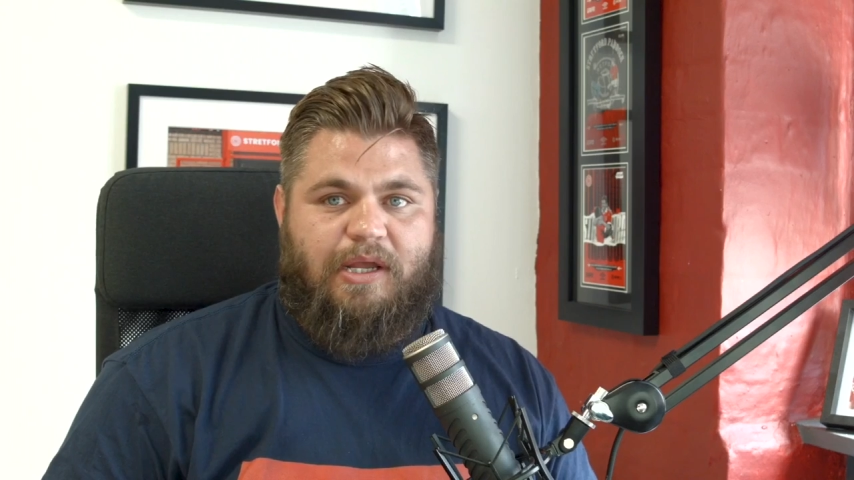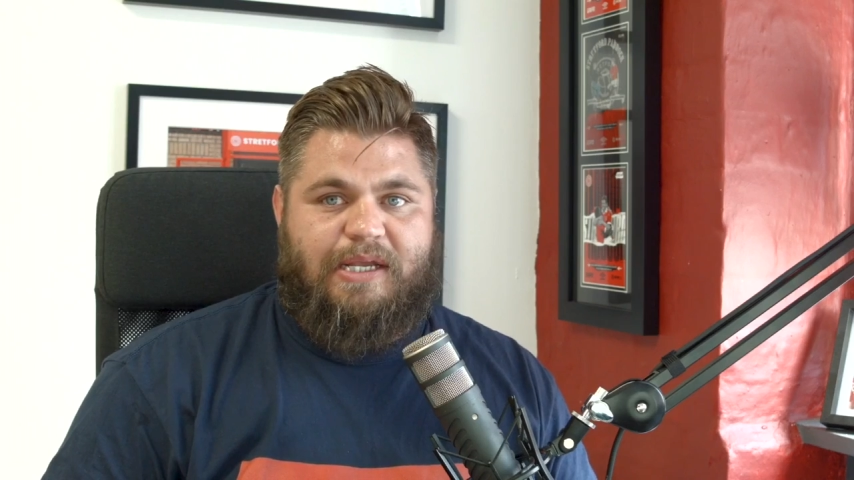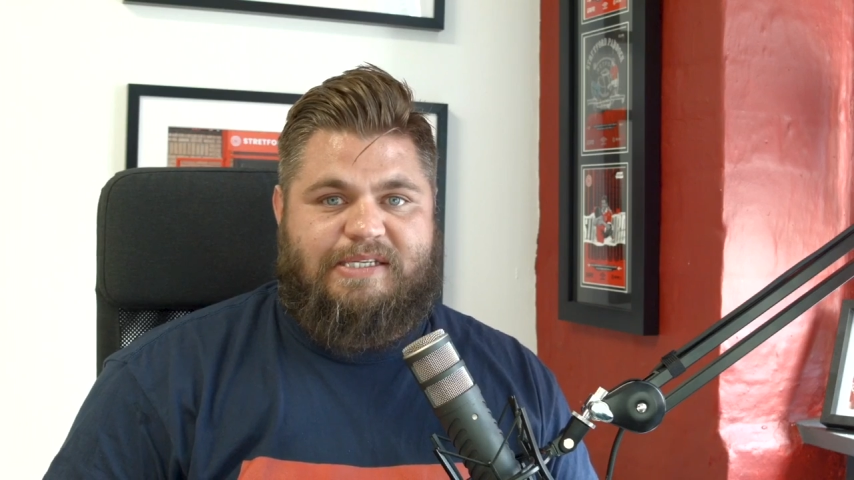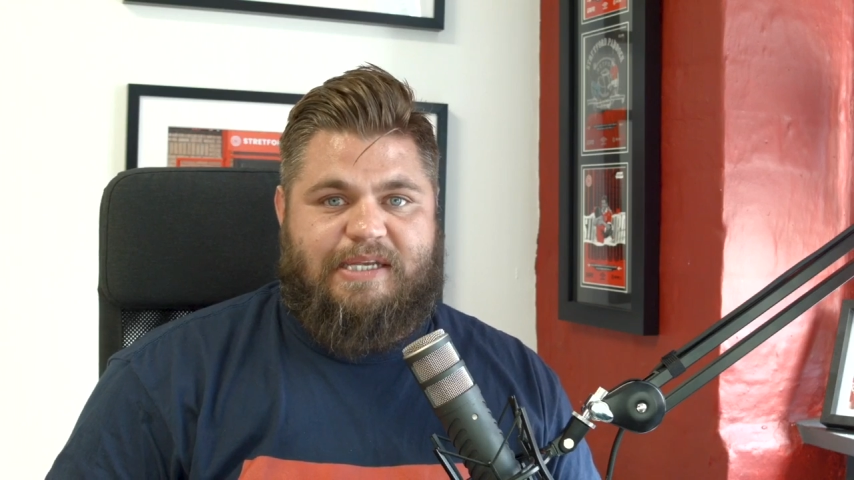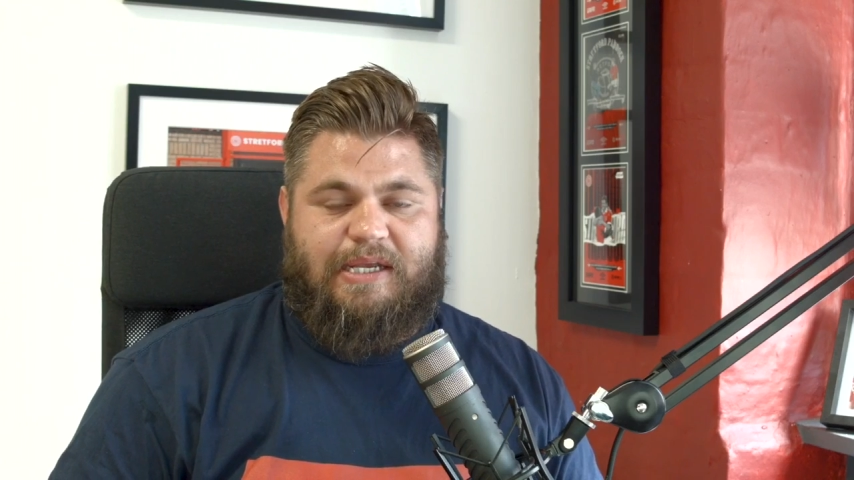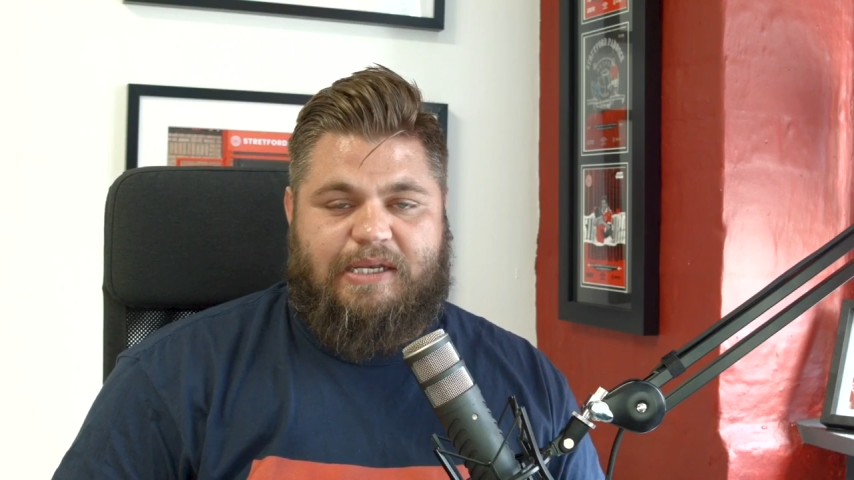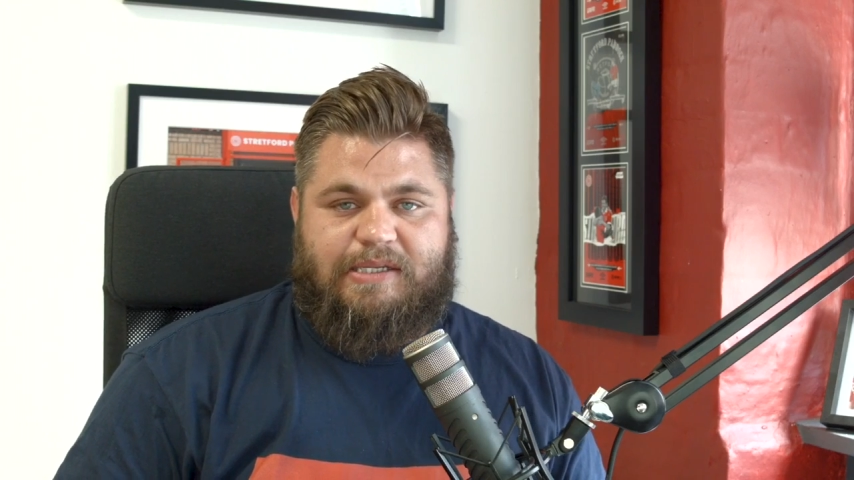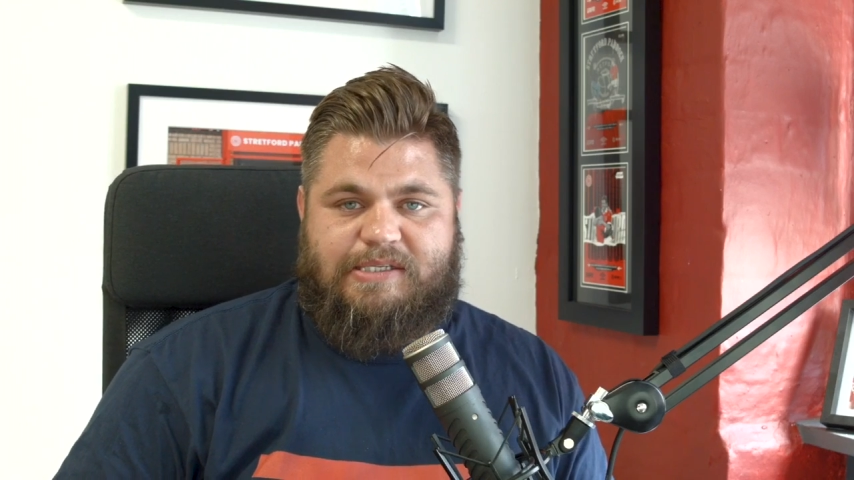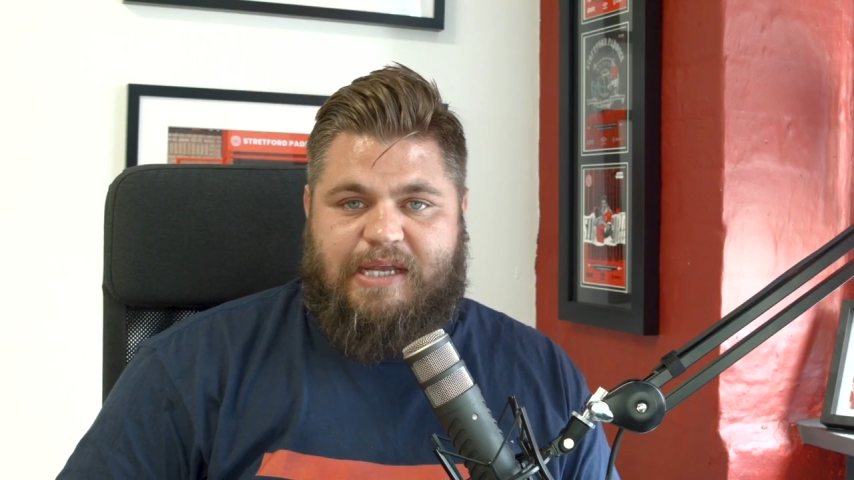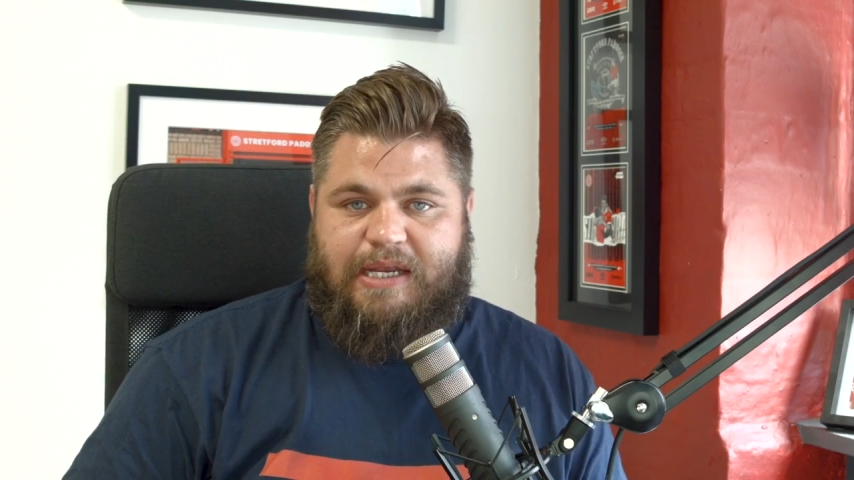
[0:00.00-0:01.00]
here
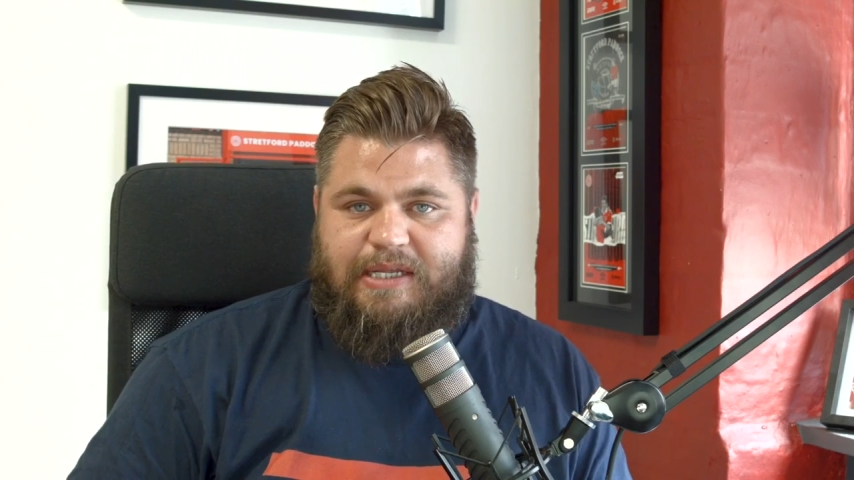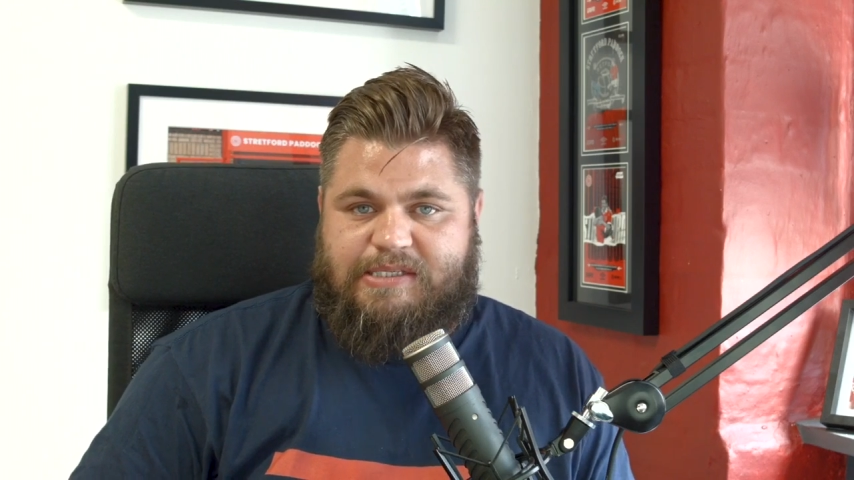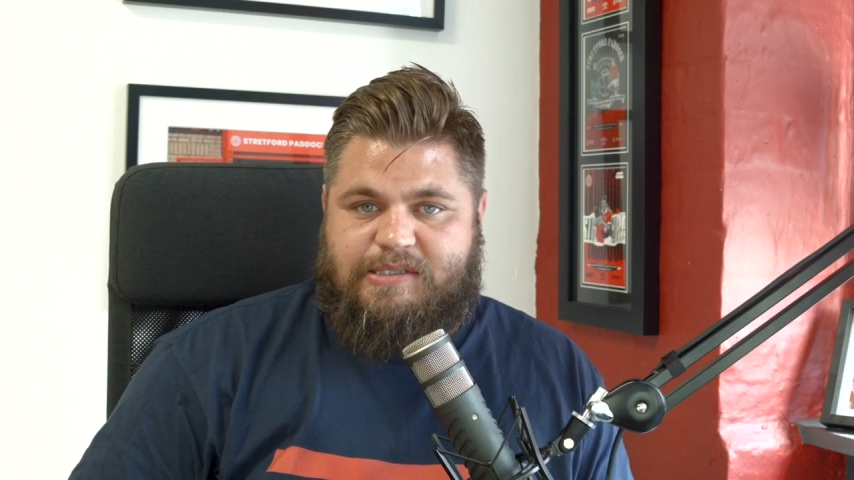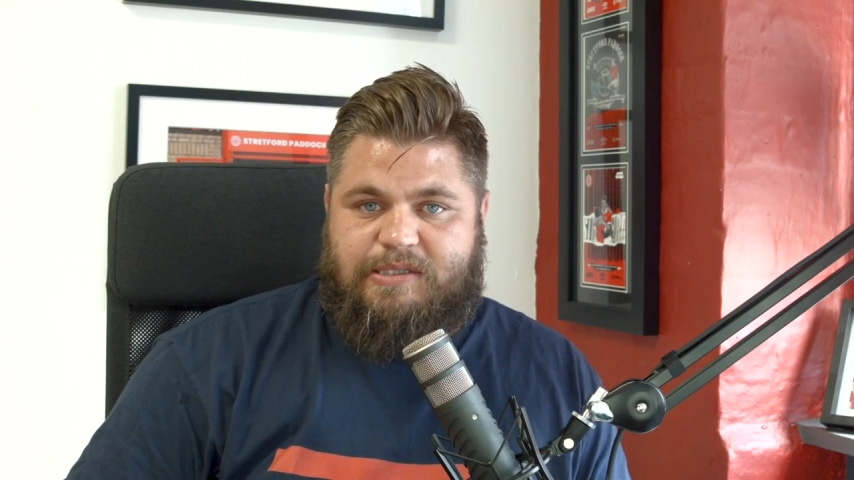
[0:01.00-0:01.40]
sitting saying he's